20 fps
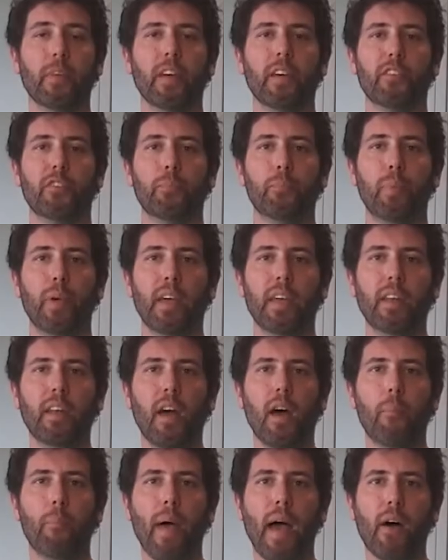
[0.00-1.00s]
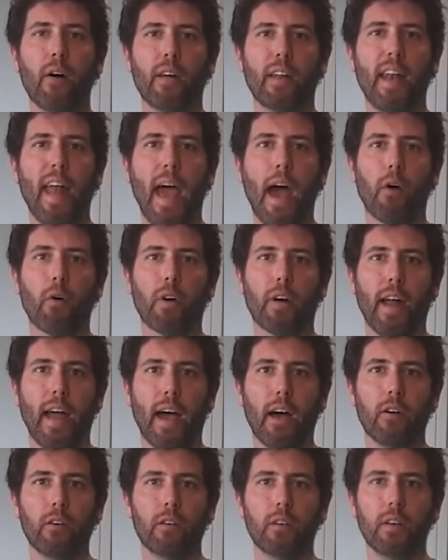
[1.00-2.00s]
It's been about an hour
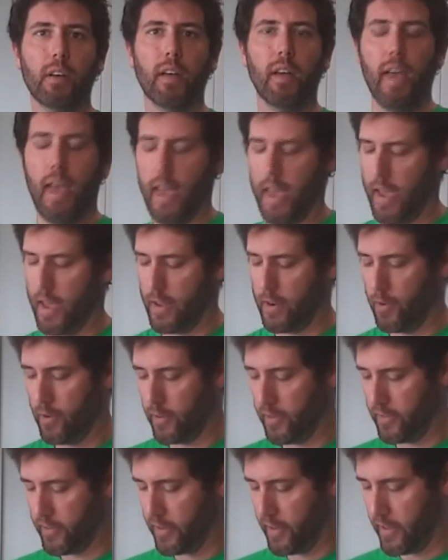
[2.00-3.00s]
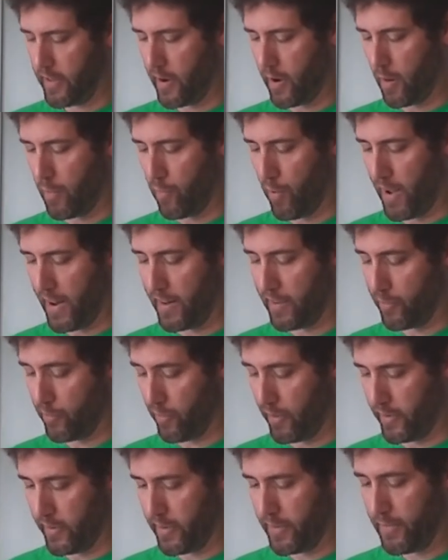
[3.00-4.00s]
now, and you can see that our bread is
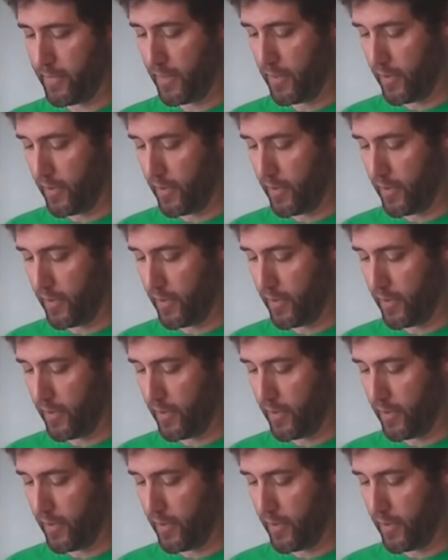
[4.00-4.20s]
risen.